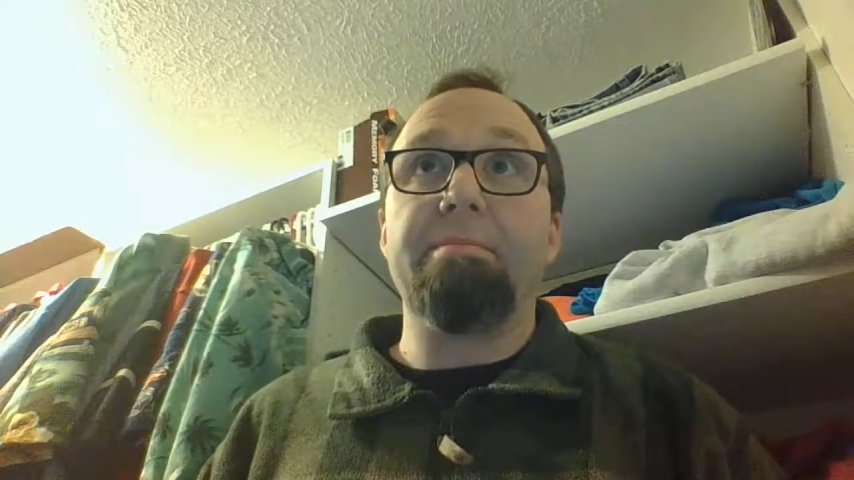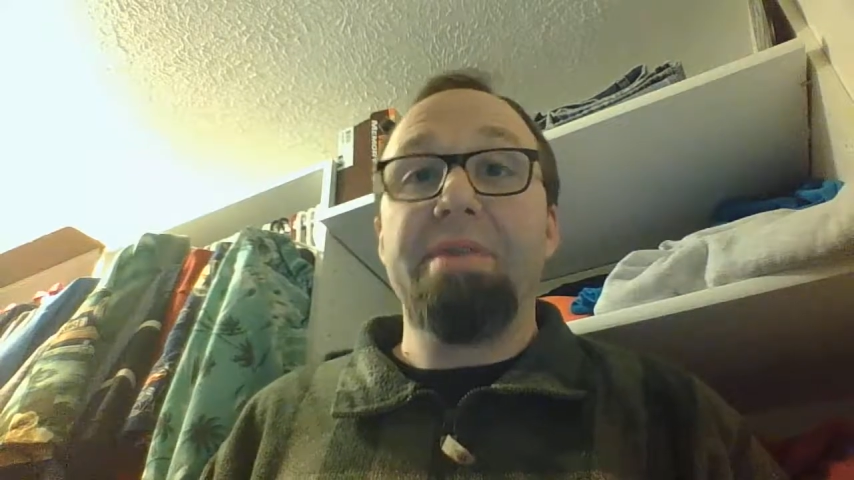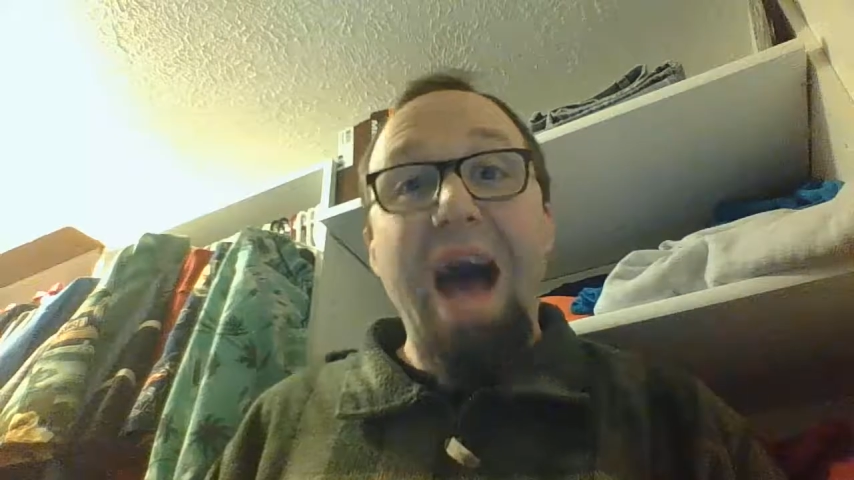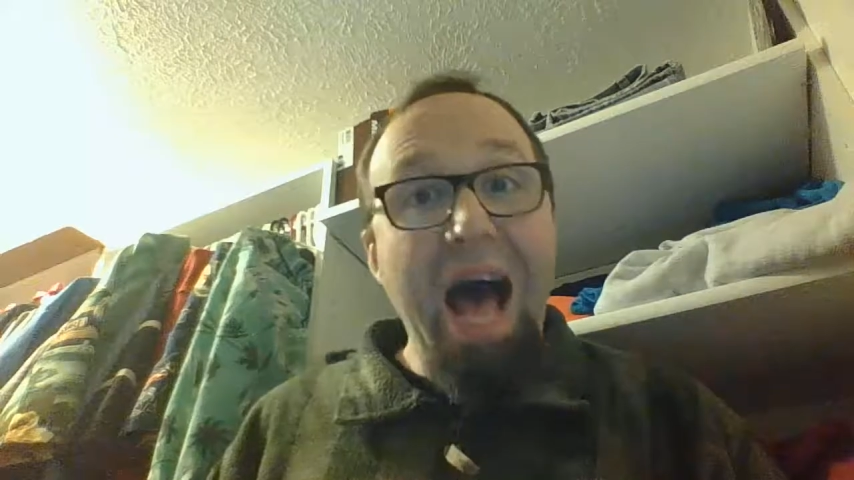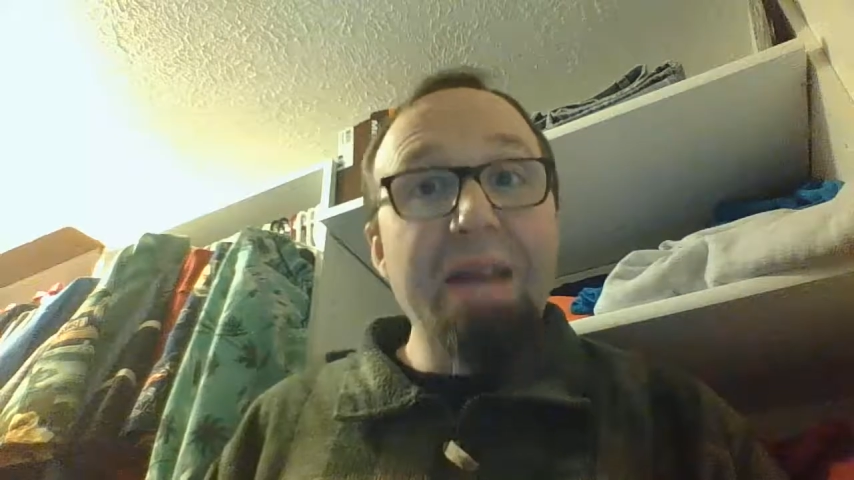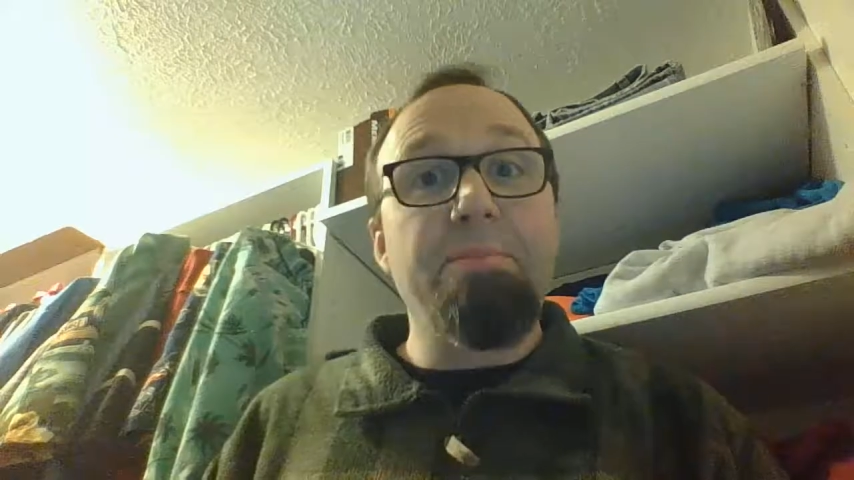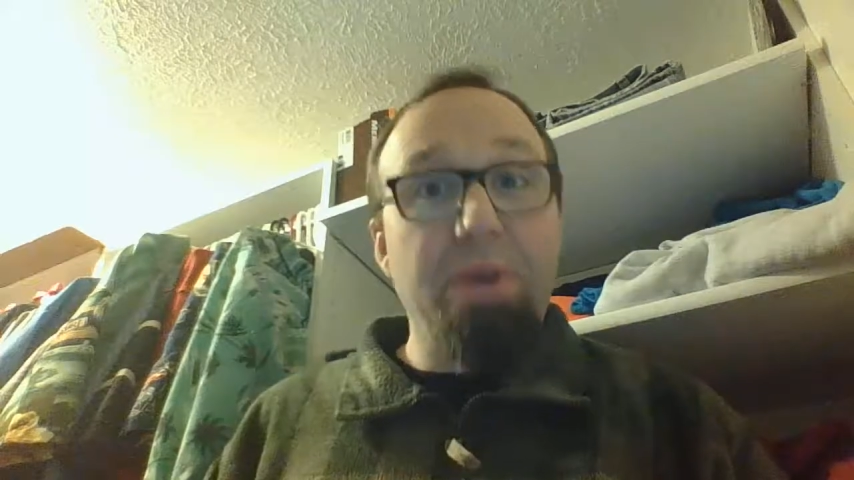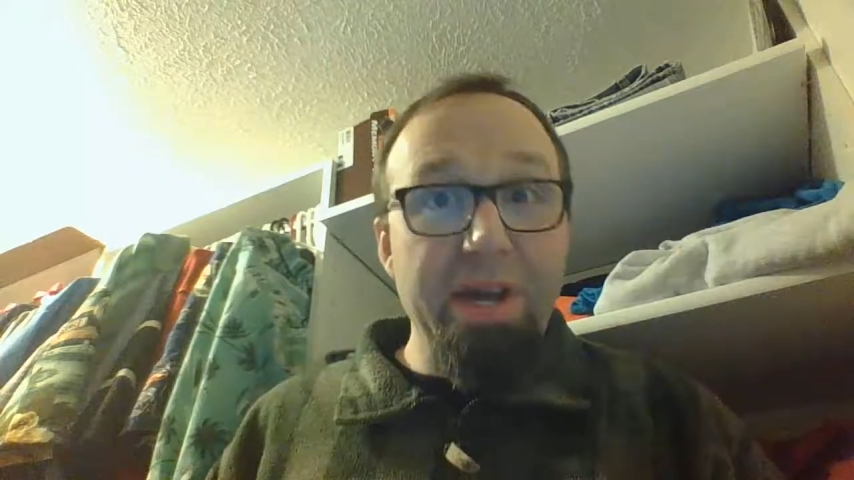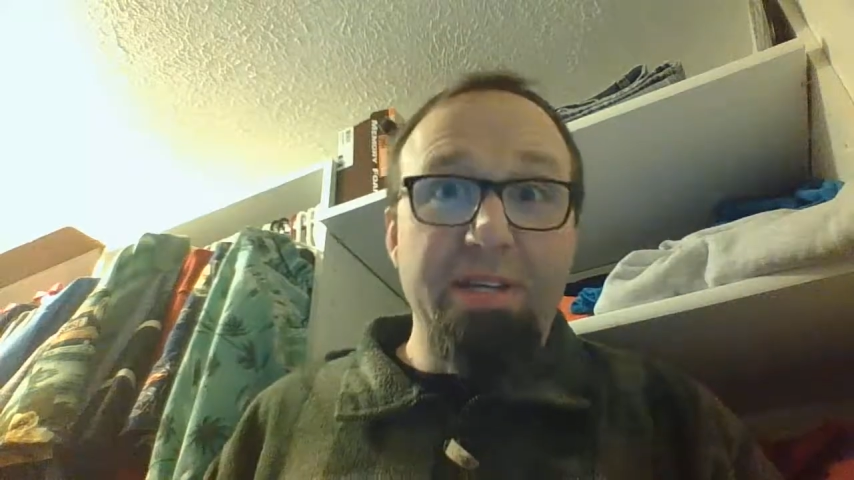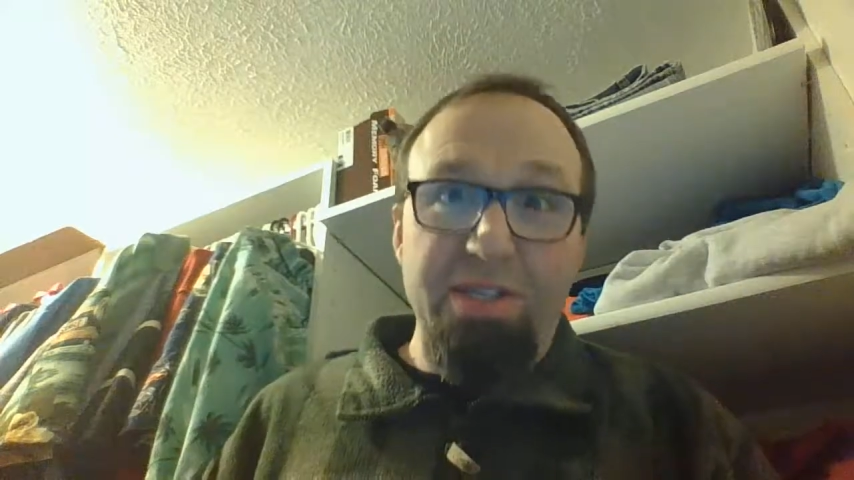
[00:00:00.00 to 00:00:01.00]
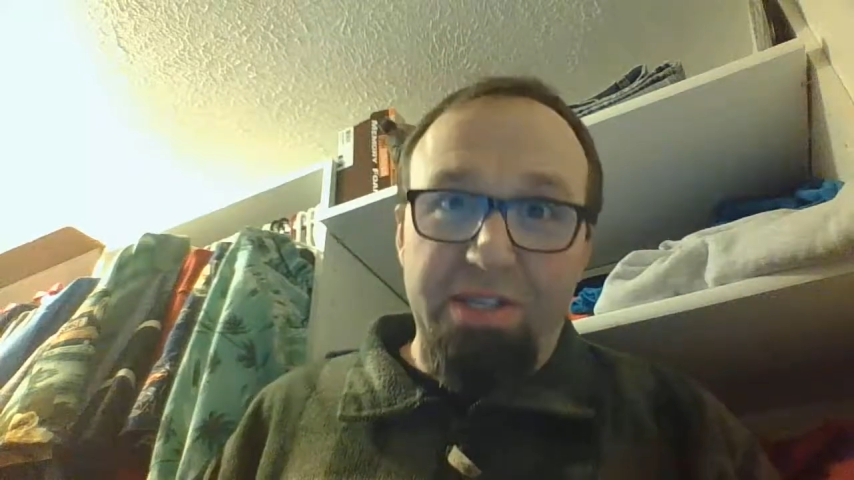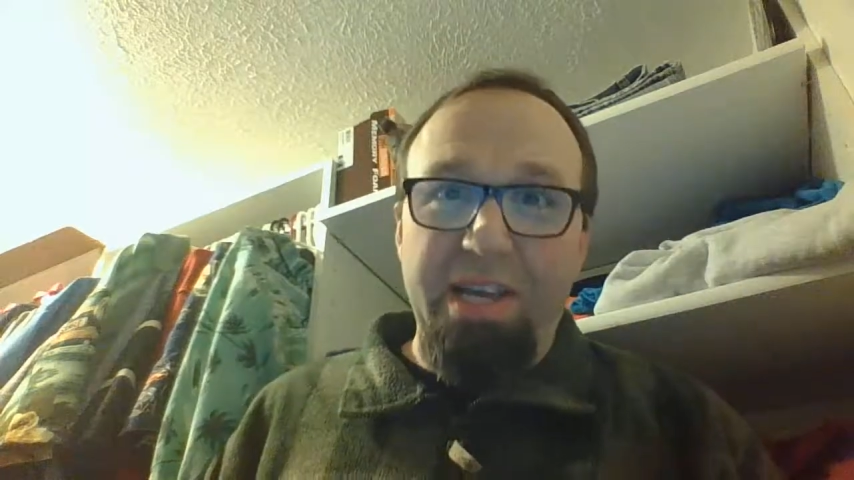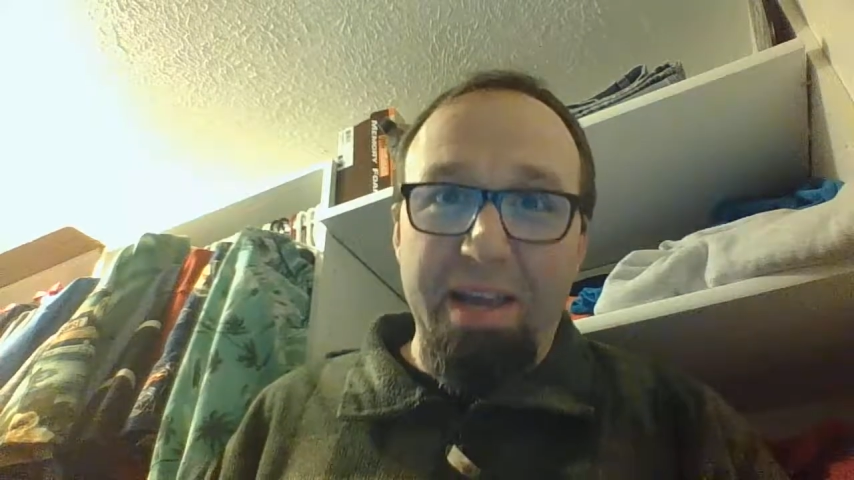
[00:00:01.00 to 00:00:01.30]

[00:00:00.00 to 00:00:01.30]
non-pre-existing